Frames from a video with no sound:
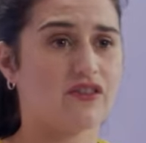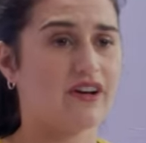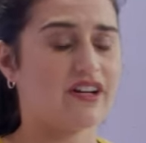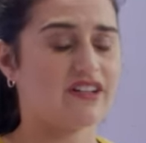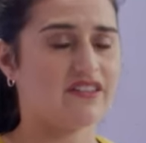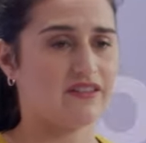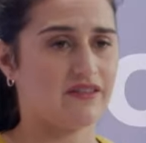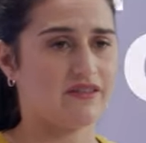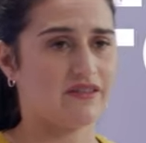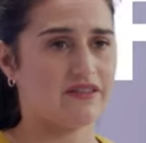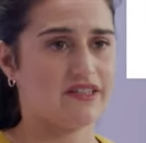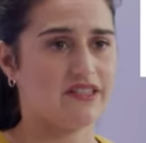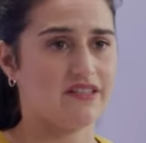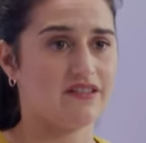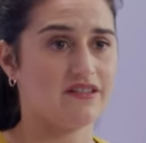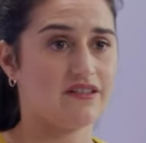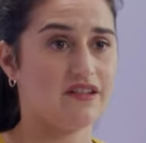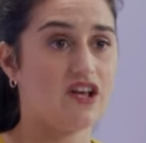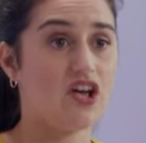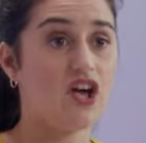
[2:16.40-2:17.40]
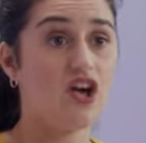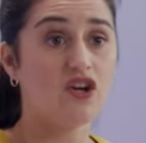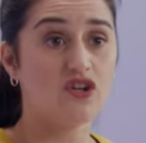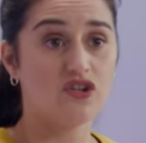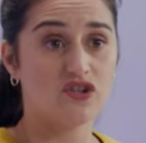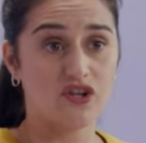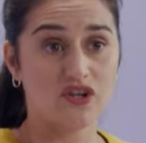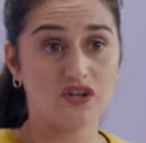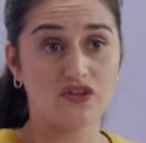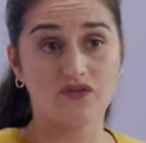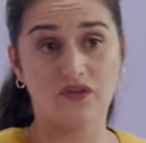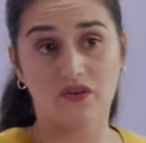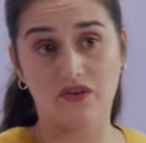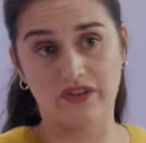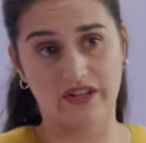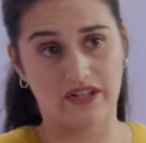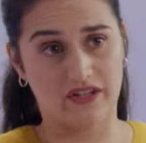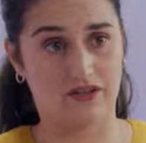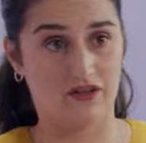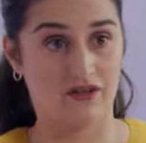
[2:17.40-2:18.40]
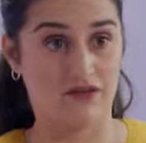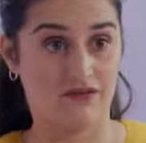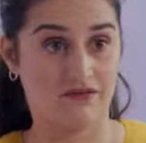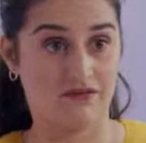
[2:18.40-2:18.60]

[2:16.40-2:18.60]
accessories. Just fold and go.